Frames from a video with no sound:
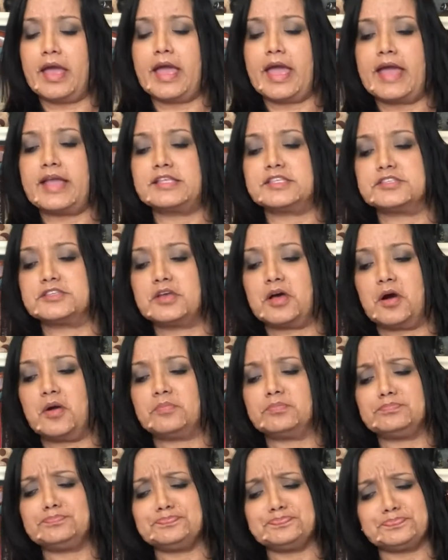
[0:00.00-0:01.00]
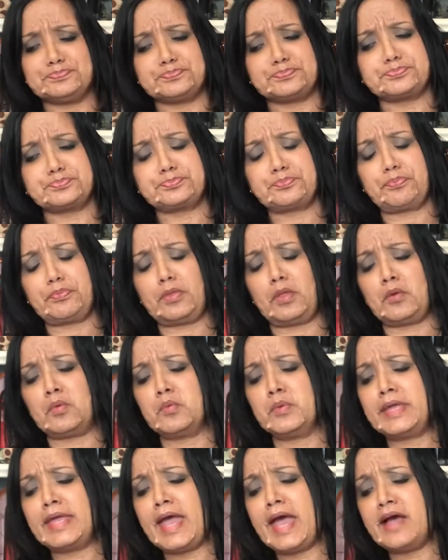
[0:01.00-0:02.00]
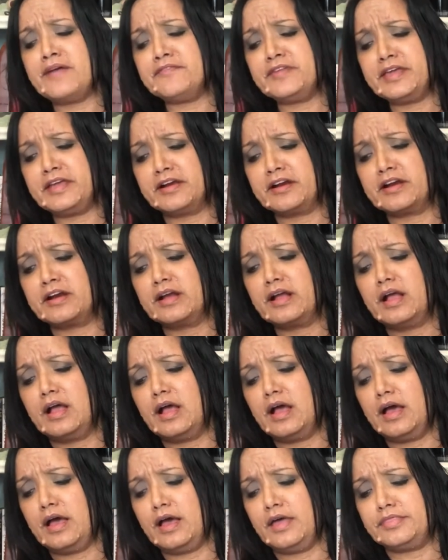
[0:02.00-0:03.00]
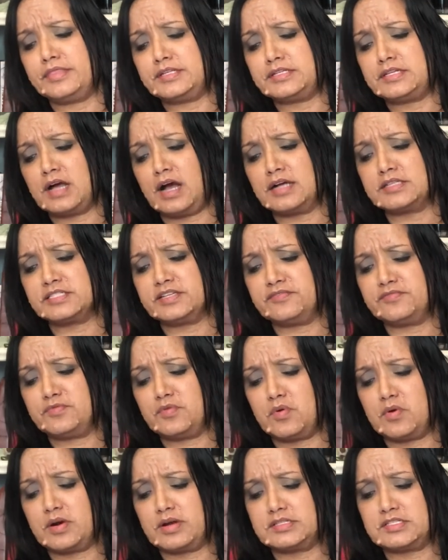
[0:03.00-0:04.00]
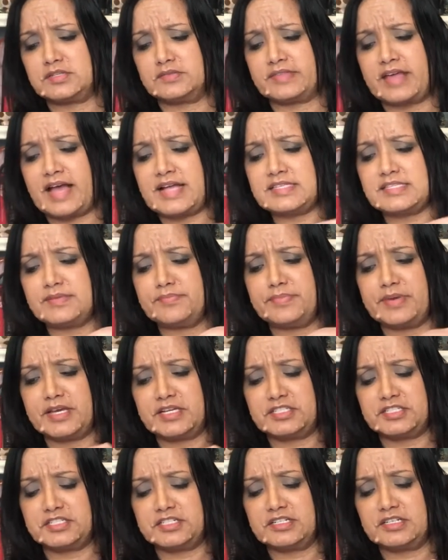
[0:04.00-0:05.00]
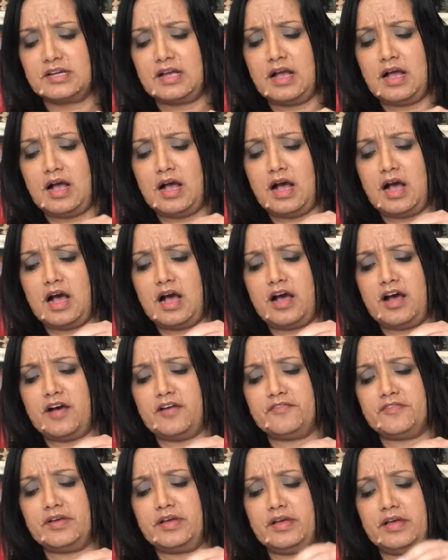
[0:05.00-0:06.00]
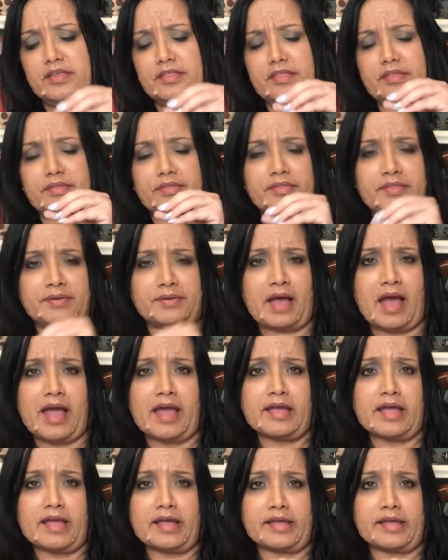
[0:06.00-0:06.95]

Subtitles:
And so we have here the Dogs of War. So that's a picture of the guy